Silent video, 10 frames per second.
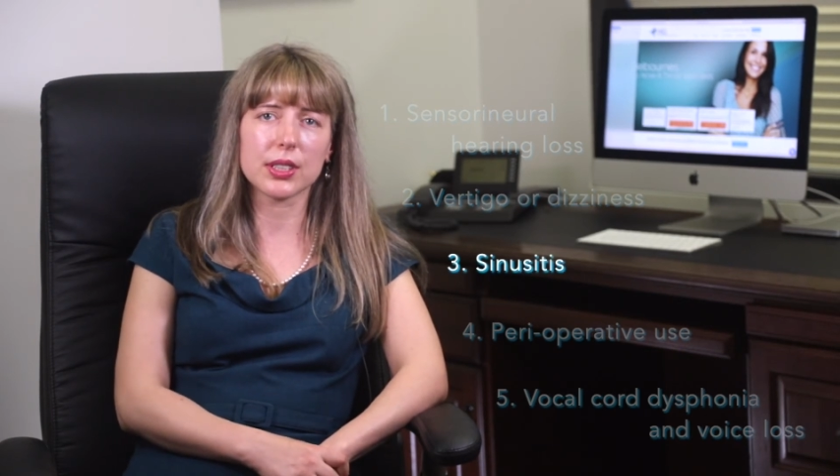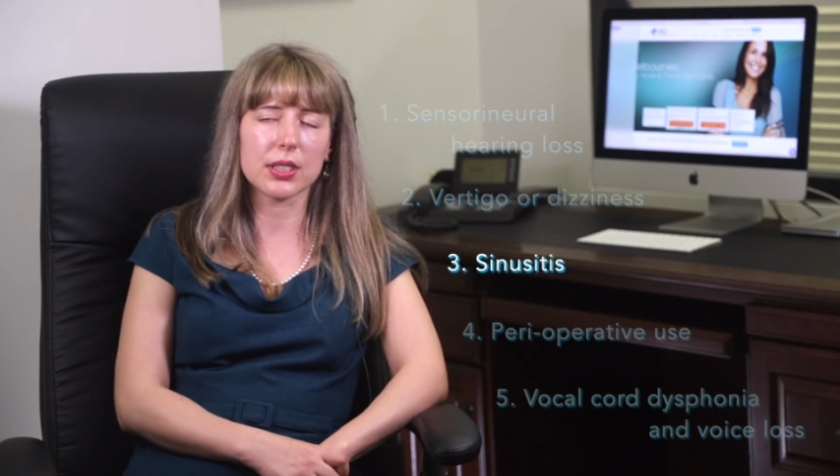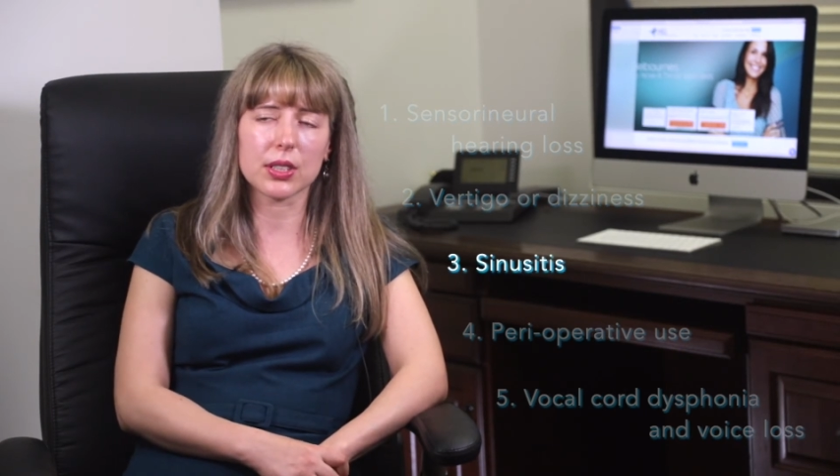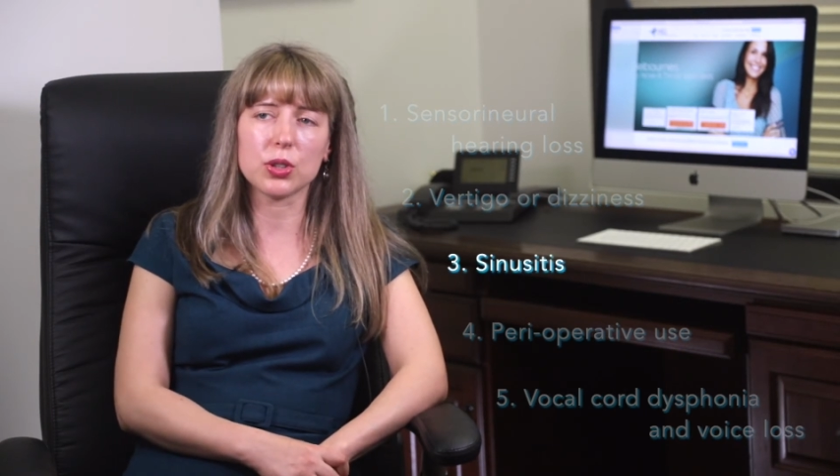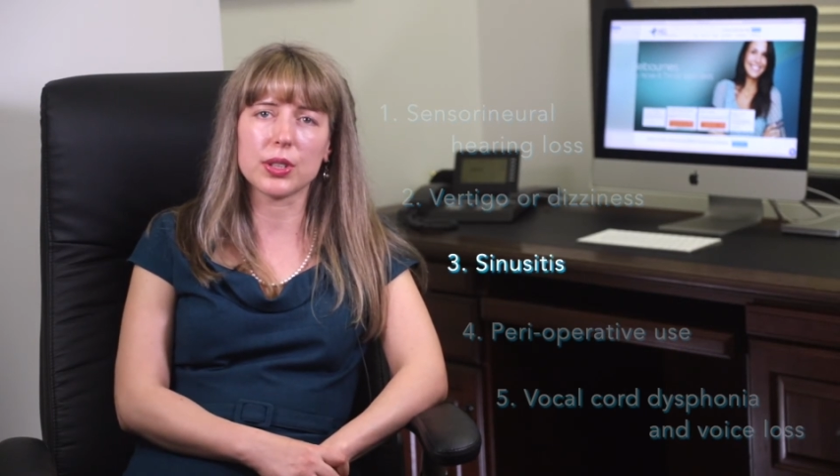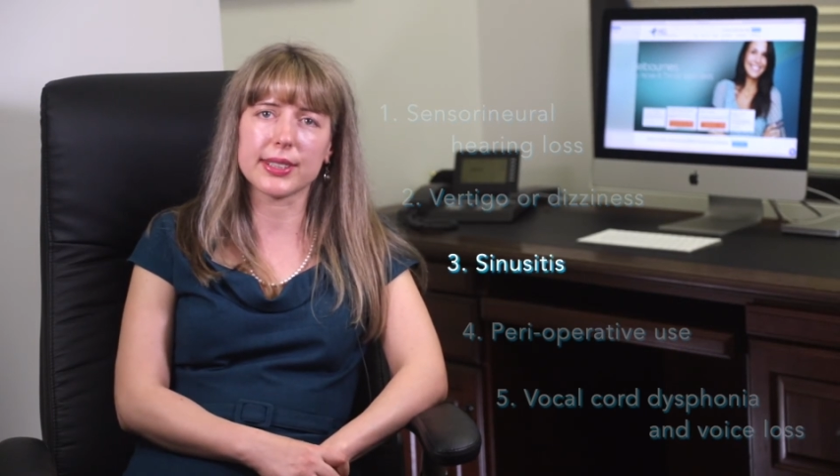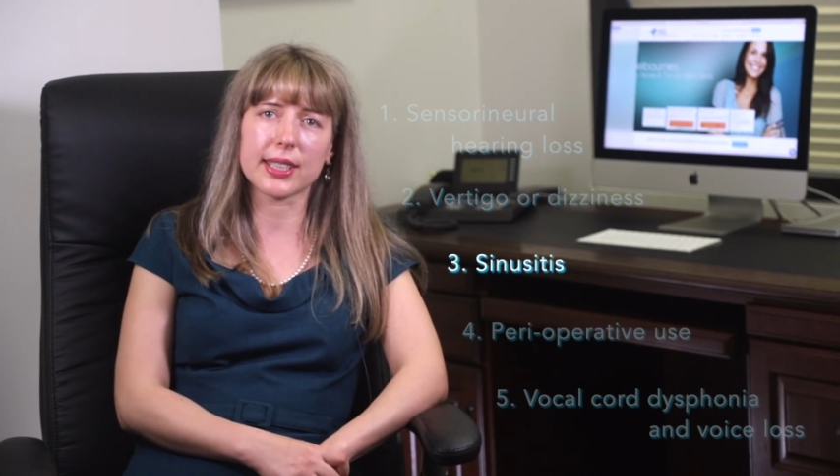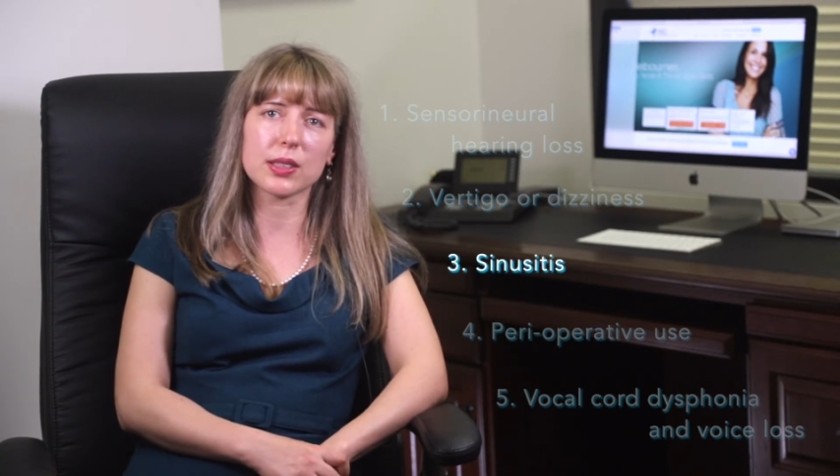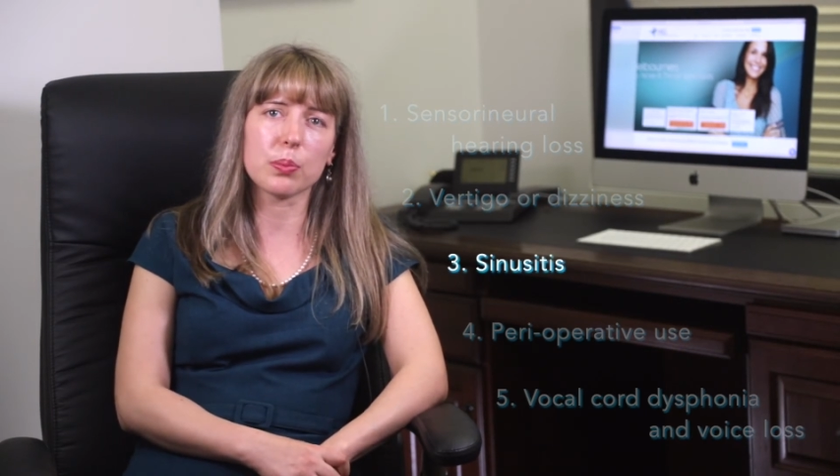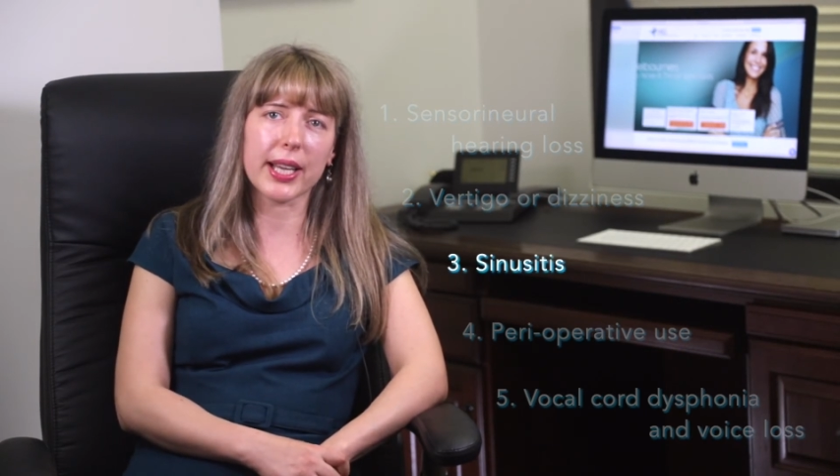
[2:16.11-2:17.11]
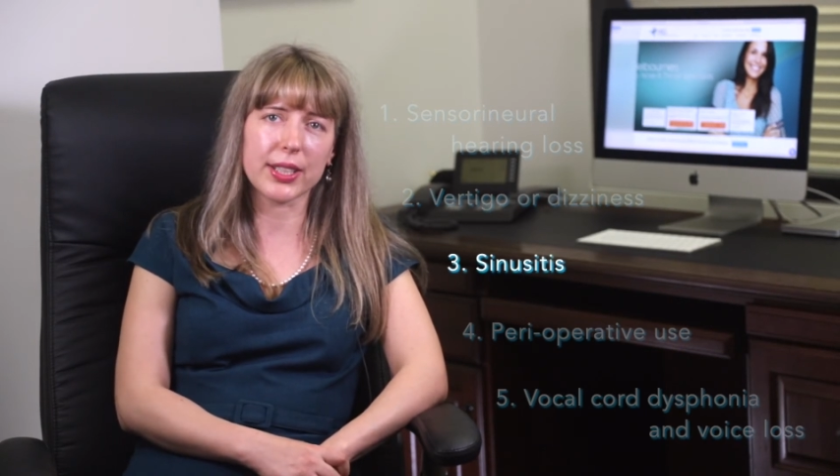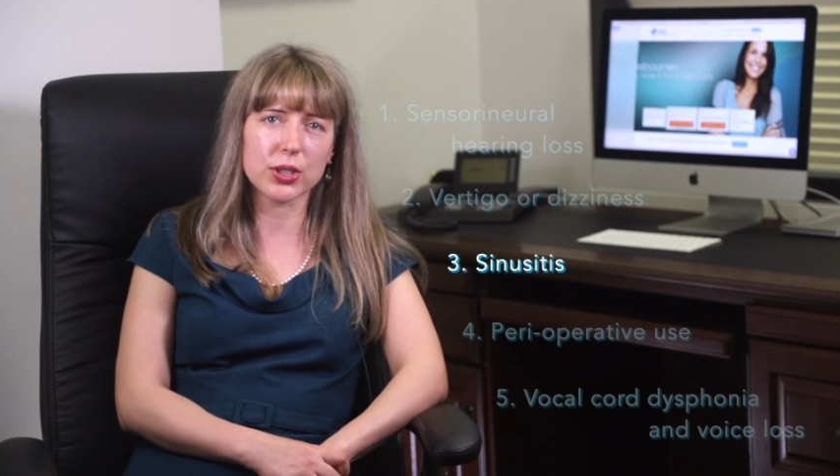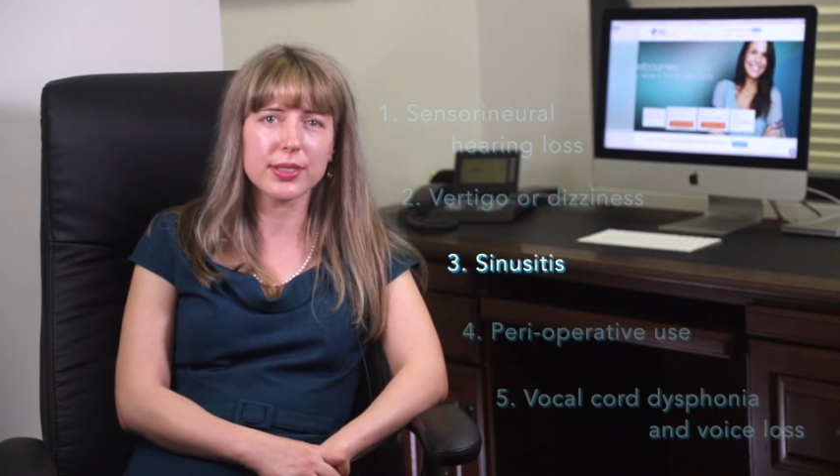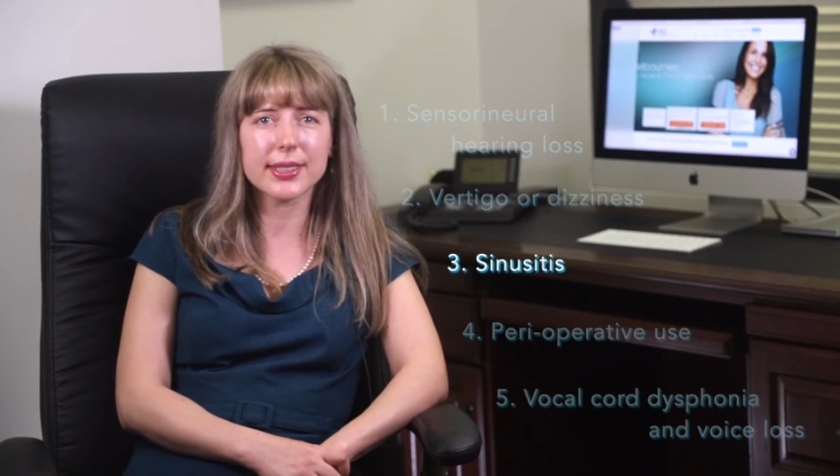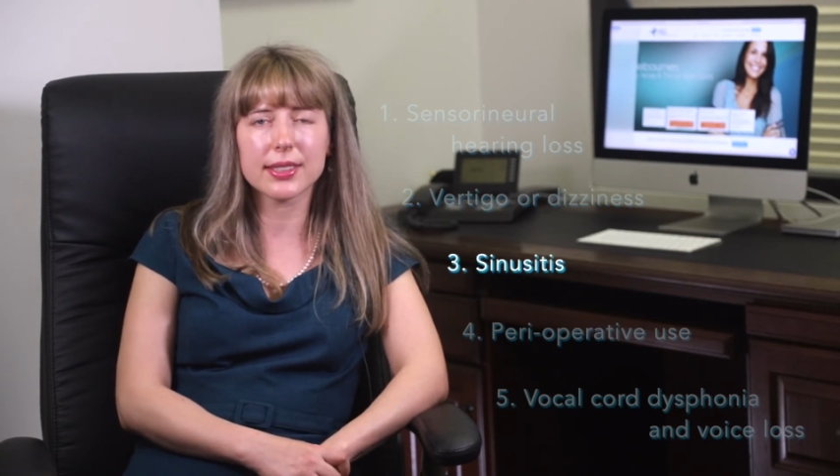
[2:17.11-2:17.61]
in acute
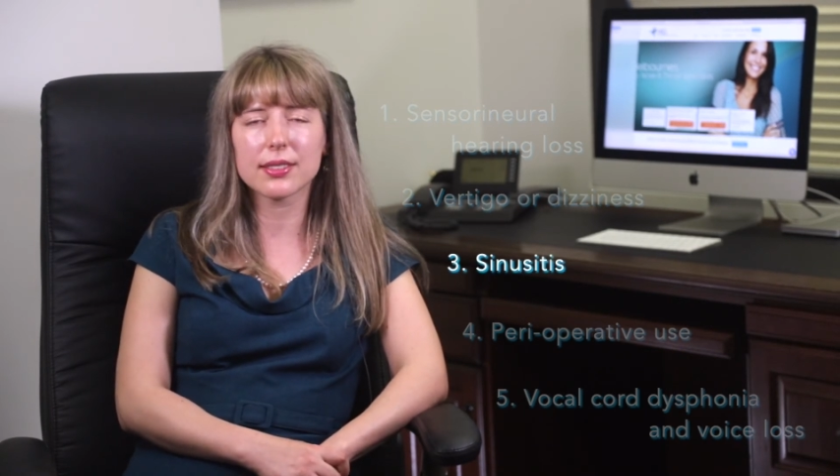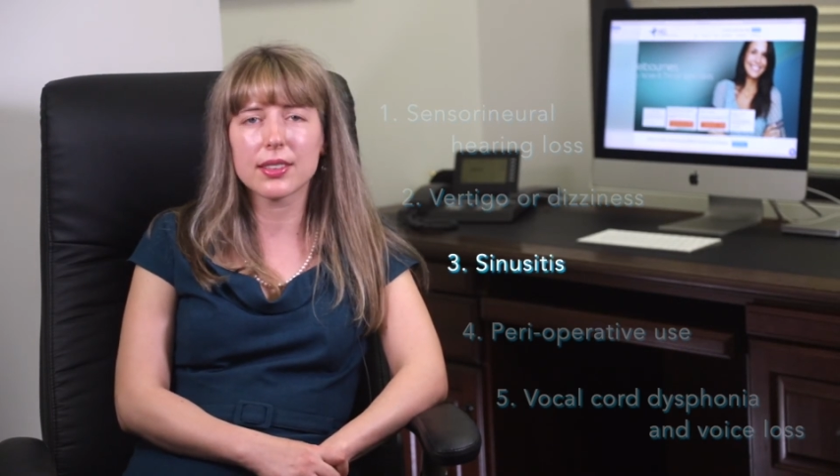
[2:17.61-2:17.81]
exacerbations